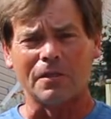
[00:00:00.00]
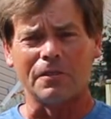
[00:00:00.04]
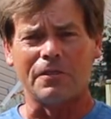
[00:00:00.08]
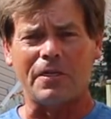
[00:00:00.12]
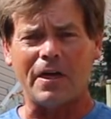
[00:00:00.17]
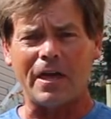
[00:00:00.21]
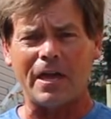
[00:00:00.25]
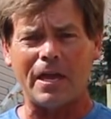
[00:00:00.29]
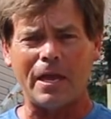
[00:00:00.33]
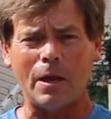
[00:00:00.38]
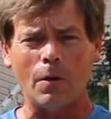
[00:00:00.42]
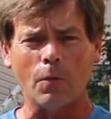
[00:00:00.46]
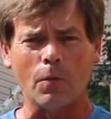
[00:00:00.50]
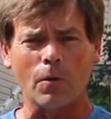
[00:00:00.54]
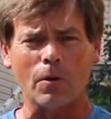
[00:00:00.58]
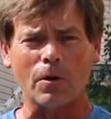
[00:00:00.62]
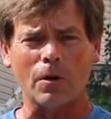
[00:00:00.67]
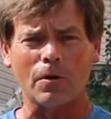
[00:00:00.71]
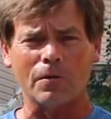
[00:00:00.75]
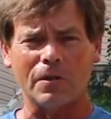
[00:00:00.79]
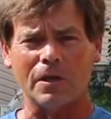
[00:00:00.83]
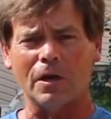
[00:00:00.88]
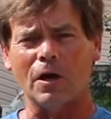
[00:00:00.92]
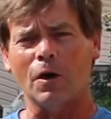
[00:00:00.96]
they
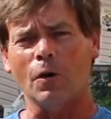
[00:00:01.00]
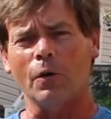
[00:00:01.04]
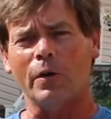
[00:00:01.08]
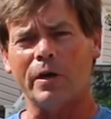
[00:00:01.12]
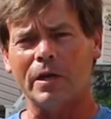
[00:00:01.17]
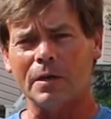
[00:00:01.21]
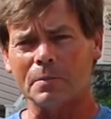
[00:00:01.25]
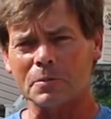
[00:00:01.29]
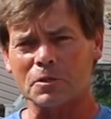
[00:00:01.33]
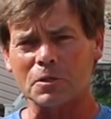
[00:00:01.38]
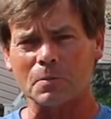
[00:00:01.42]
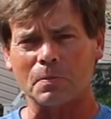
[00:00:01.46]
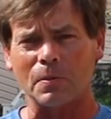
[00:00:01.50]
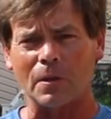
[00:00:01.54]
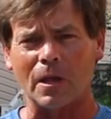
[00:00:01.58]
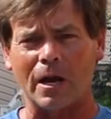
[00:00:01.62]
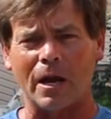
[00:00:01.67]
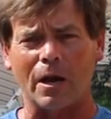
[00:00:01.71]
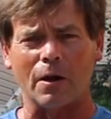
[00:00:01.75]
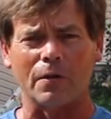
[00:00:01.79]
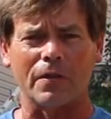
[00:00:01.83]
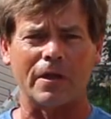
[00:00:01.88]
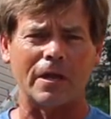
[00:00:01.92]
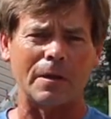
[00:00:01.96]
were the OEM
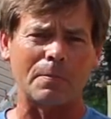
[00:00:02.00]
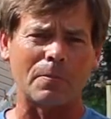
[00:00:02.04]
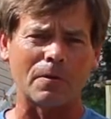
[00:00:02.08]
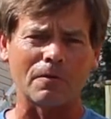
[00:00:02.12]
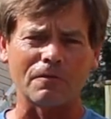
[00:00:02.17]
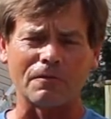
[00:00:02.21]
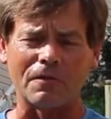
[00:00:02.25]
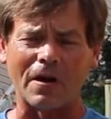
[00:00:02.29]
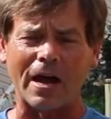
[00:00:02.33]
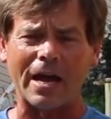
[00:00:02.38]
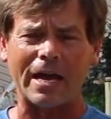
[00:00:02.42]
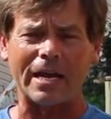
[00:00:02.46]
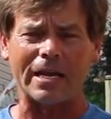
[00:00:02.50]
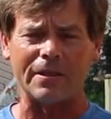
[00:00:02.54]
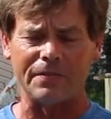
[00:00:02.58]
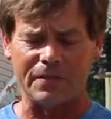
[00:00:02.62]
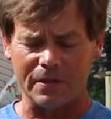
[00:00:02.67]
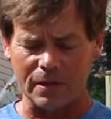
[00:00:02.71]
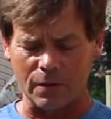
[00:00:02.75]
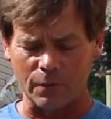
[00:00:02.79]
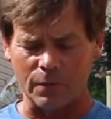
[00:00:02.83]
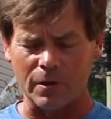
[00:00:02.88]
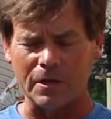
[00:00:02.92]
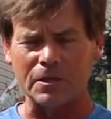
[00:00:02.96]
supplier. They provided
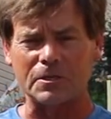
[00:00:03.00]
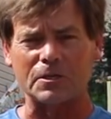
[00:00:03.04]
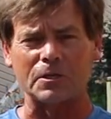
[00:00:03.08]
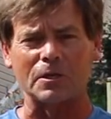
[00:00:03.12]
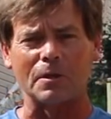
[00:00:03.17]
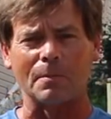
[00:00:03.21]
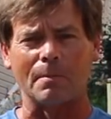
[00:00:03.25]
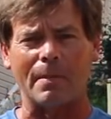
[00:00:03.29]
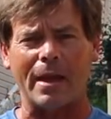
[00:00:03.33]
the original